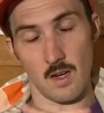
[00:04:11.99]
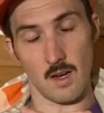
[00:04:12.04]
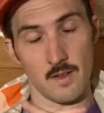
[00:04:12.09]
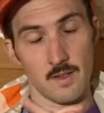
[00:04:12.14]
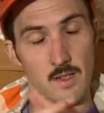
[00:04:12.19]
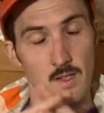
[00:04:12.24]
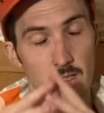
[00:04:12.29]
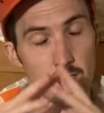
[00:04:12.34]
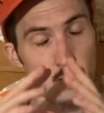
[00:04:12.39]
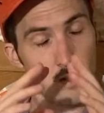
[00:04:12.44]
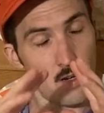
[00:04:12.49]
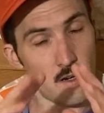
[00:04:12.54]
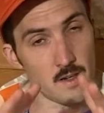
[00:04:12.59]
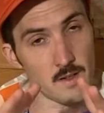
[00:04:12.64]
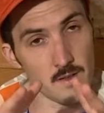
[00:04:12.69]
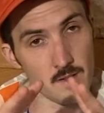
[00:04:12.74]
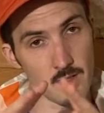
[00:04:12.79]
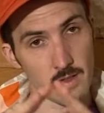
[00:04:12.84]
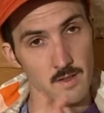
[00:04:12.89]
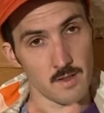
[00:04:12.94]
I did a ton
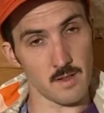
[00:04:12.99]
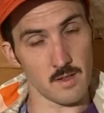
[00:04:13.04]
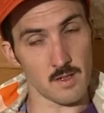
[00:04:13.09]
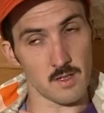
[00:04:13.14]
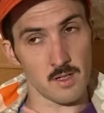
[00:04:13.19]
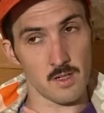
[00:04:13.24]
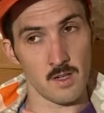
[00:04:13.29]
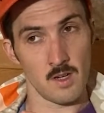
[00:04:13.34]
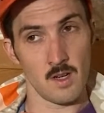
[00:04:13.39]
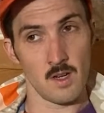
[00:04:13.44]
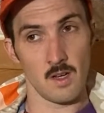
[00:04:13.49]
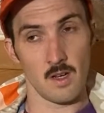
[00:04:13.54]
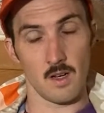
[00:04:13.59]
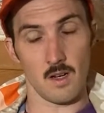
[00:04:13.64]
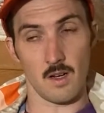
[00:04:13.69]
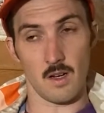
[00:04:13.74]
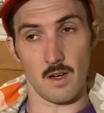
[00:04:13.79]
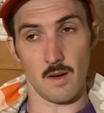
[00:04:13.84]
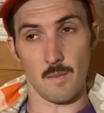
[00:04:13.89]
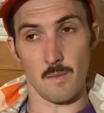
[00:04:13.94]
of research
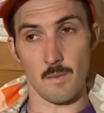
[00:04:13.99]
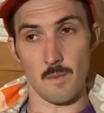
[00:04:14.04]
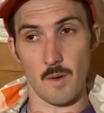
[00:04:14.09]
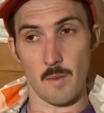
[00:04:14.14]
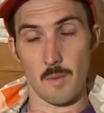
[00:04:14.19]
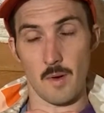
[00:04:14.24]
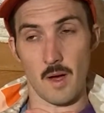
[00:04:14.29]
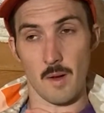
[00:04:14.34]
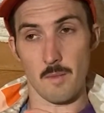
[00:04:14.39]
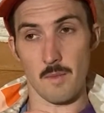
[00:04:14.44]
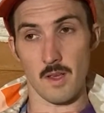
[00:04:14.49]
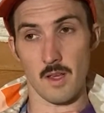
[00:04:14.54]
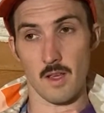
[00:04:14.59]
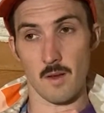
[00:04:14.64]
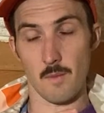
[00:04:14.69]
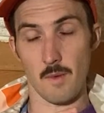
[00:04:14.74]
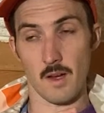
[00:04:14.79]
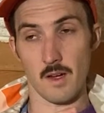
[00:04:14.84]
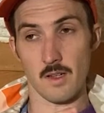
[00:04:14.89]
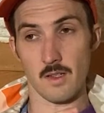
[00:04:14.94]
upon
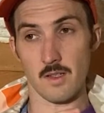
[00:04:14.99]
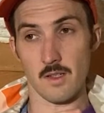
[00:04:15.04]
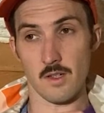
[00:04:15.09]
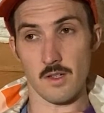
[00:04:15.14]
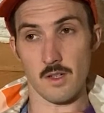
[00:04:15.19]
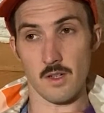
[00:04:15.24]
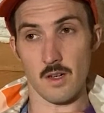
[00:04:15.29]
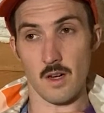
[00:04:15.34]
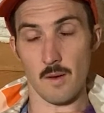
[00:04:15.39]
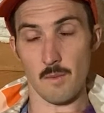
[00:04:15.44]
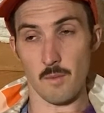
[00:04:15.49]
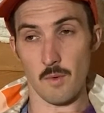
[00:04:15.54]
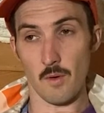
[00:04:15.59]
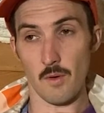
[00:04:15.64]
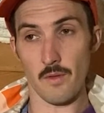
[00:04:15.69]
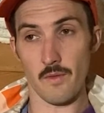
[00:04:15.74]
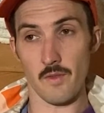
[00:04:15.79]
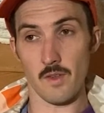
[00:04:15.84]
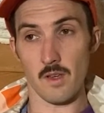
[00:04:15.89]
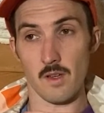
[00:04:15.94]
making my decision on
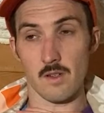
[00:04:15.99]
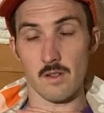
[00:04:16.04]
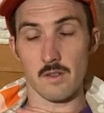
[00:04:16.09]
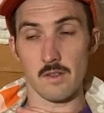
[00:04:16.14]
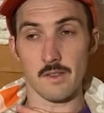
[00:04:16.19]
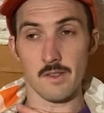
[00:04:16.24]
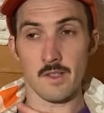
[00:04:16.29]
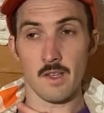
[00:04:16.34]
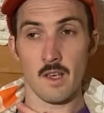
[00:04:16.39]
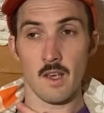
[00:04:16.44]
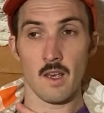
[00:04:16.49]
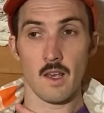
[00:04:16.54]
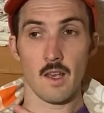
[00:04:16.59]
both vehicles,